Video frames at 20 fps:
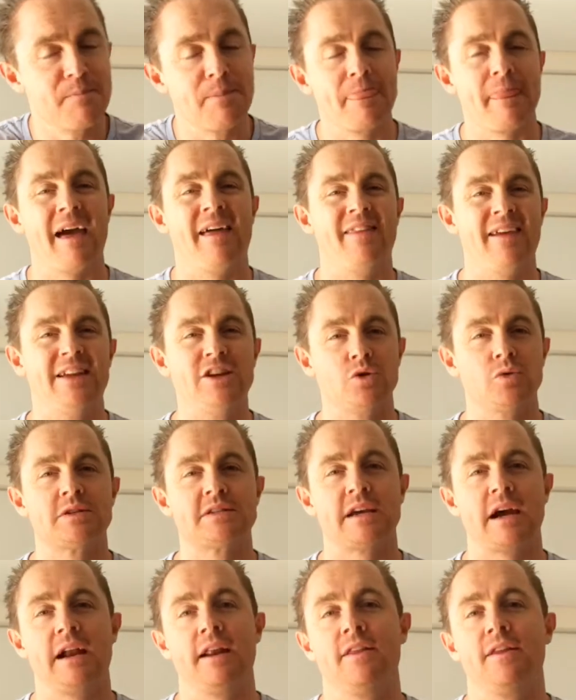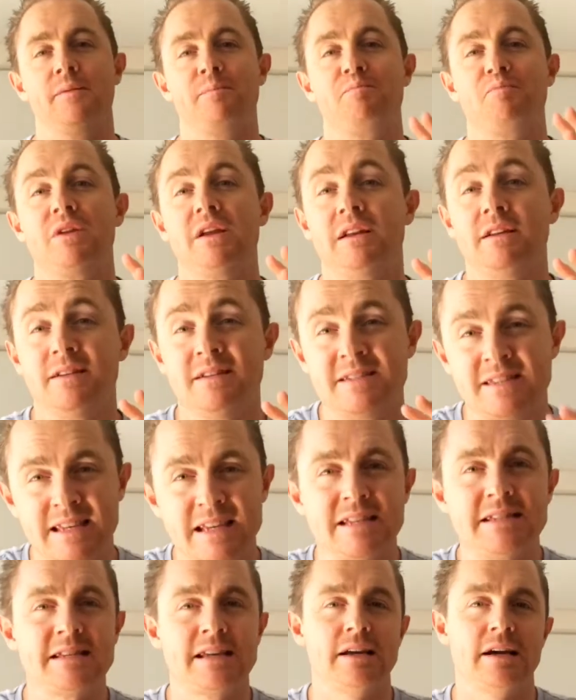and then you would say to them, does
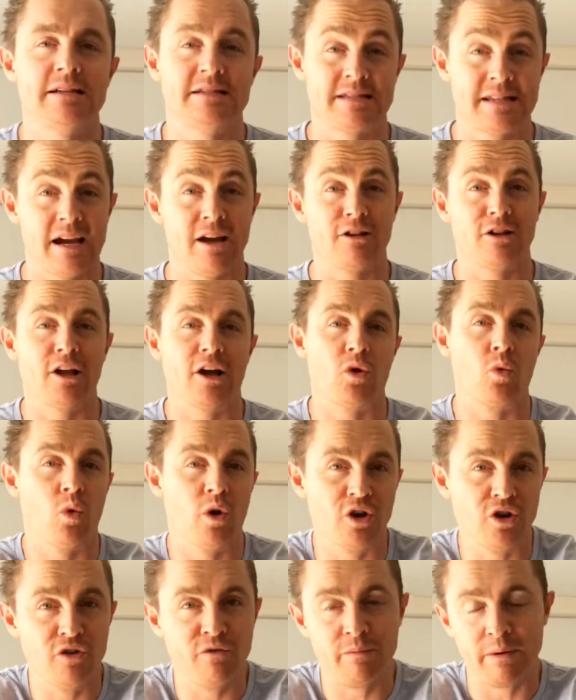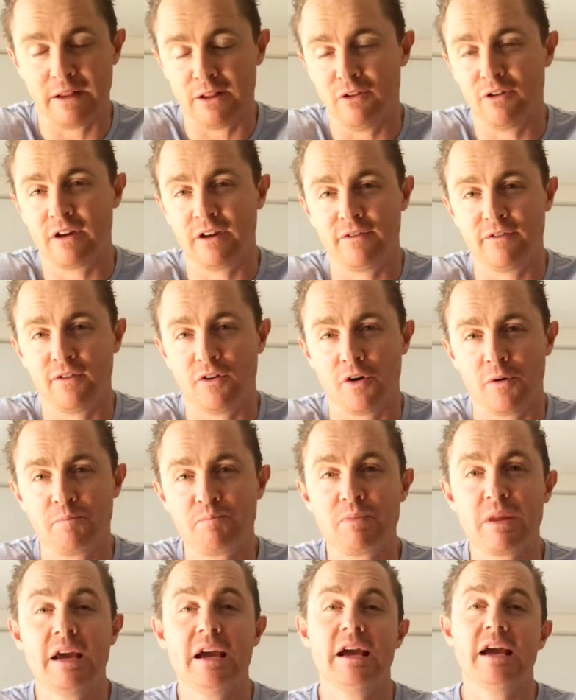this sound like what you've been looking for?
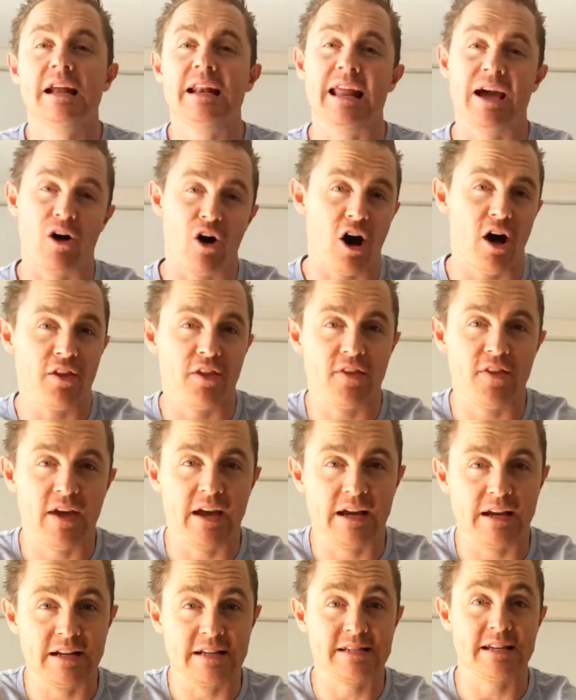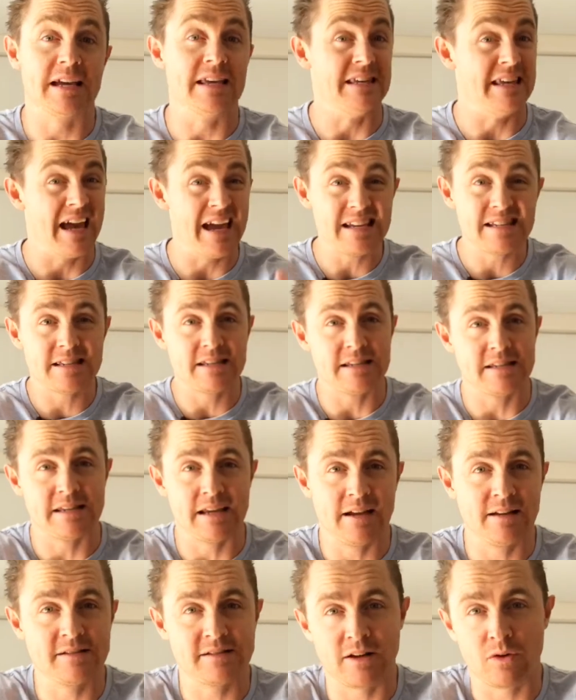Now, either they're going to say, yes, this
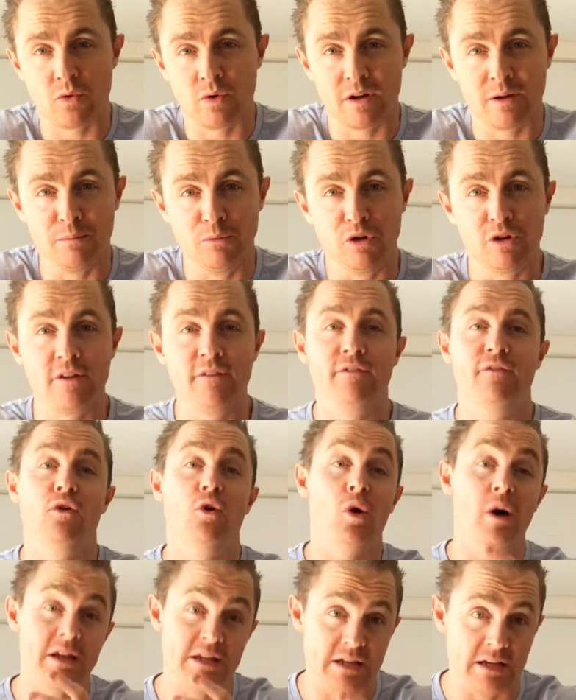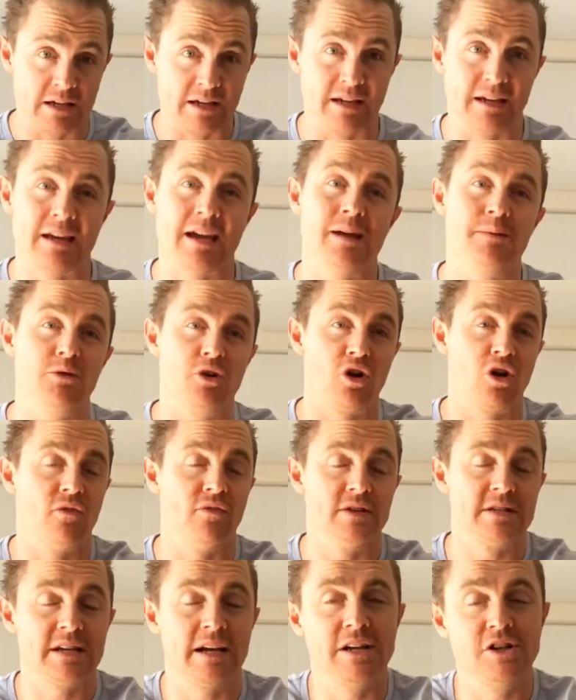sounds like what I'm looking for, and you can keep the
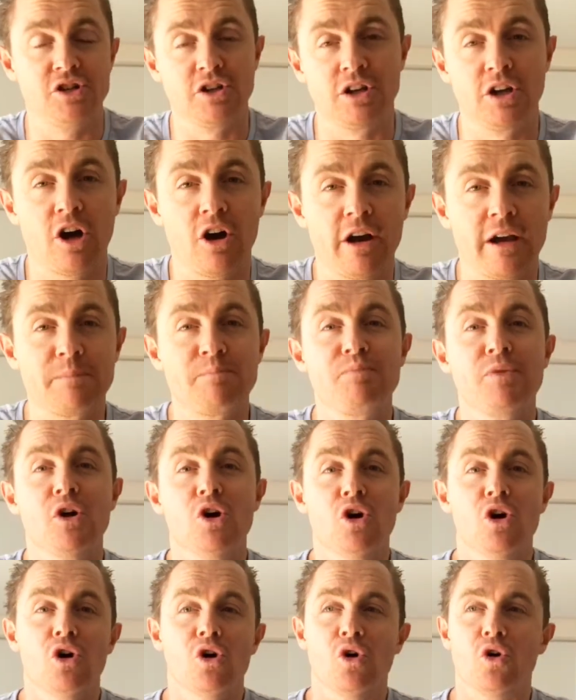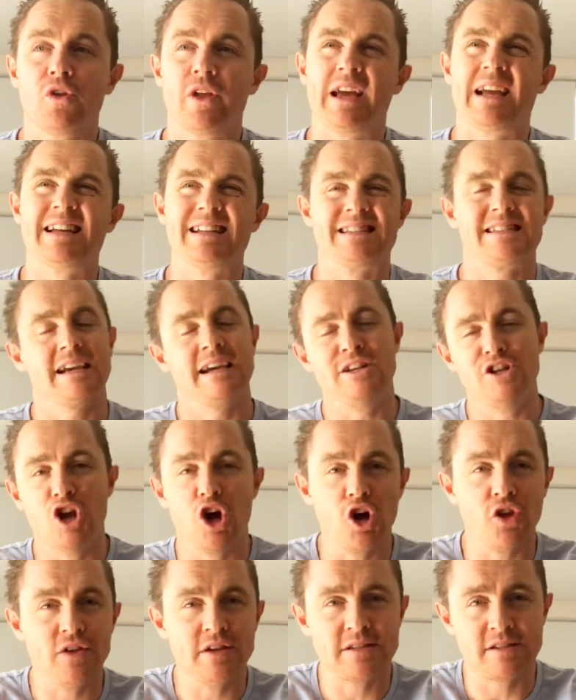conversation going, or they can say,
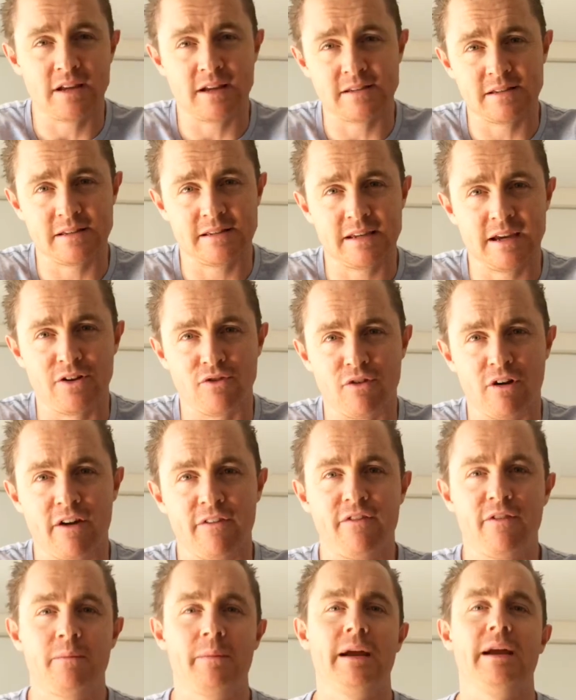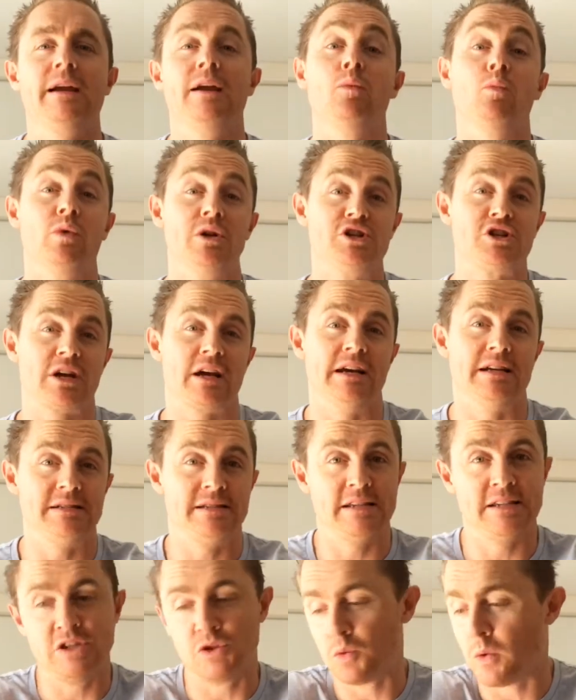no, this doesn't sound right for me, in which case
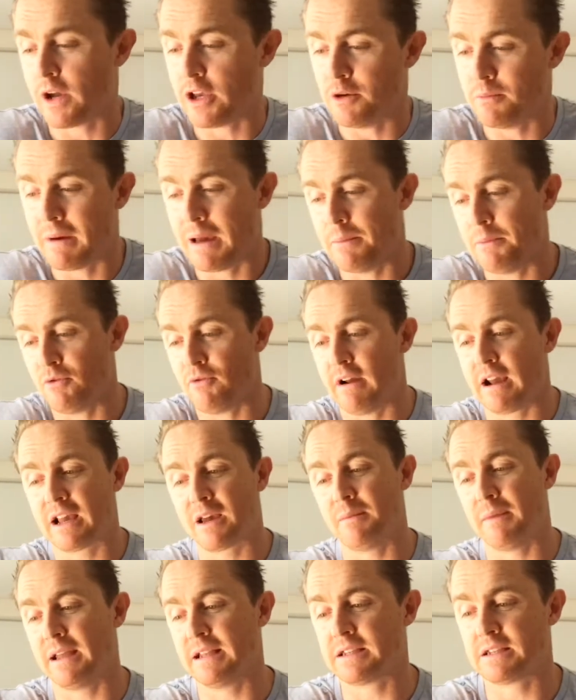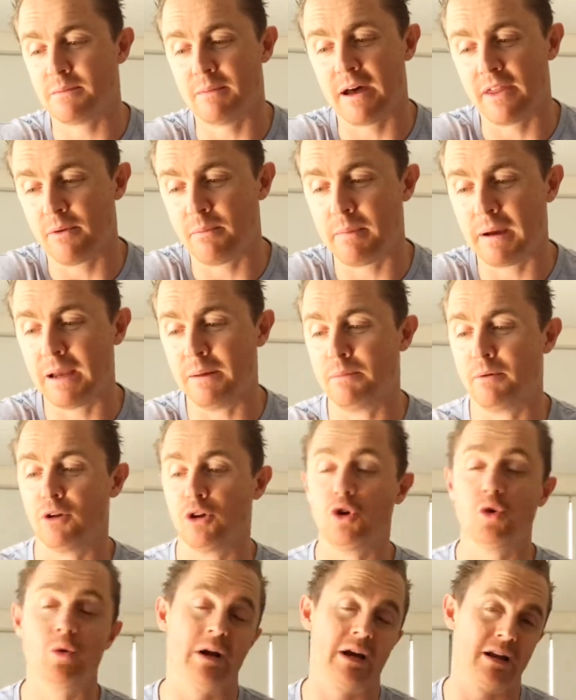this is where you maybe recommend some other people
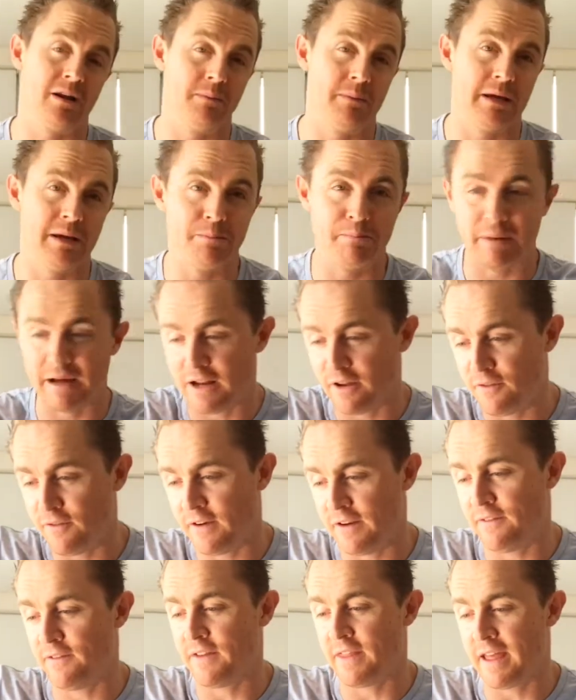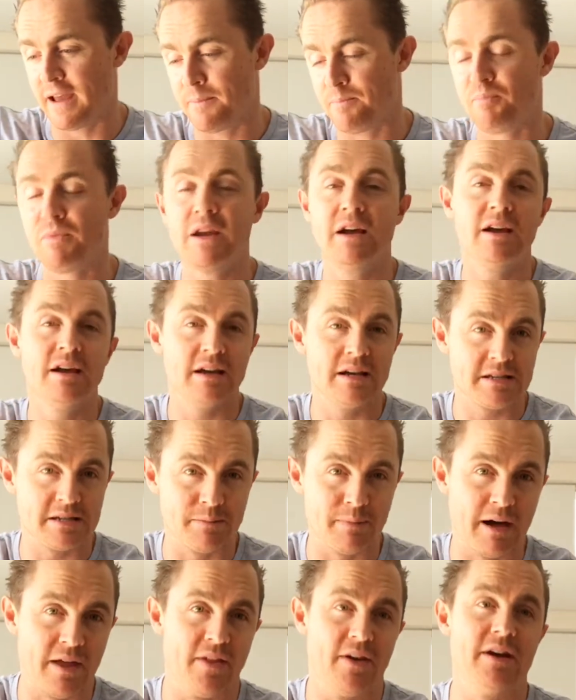who are going to be a better fit for them, some
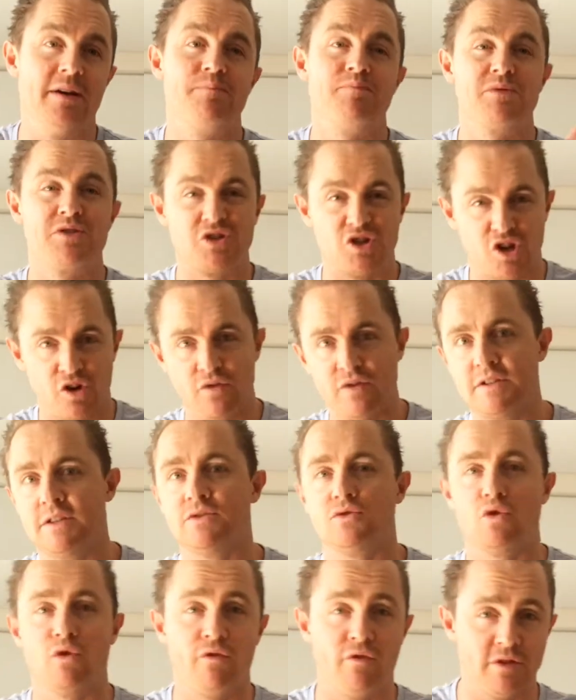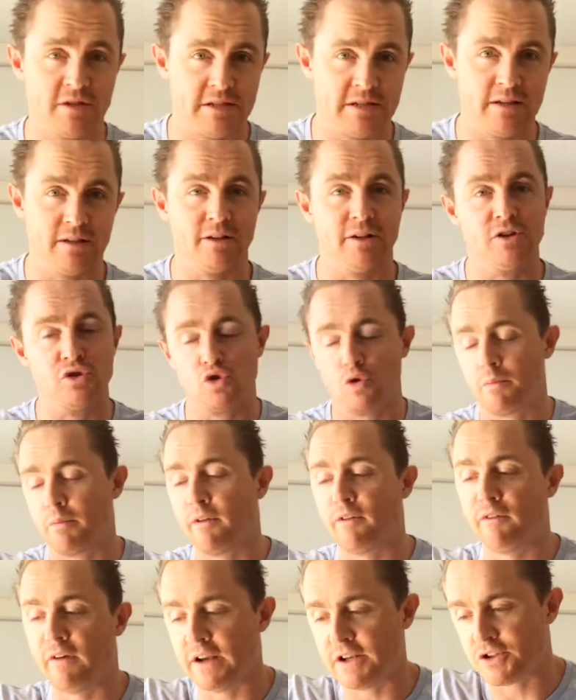other services or facilities or
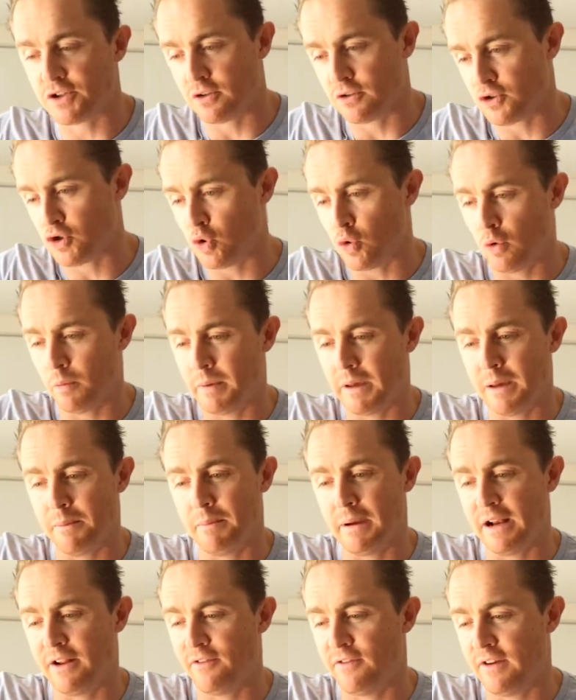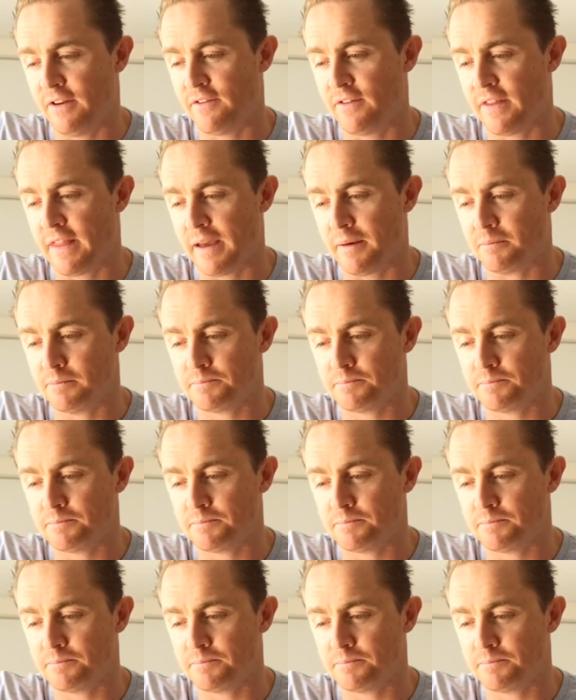professionals who will be a better fit for them.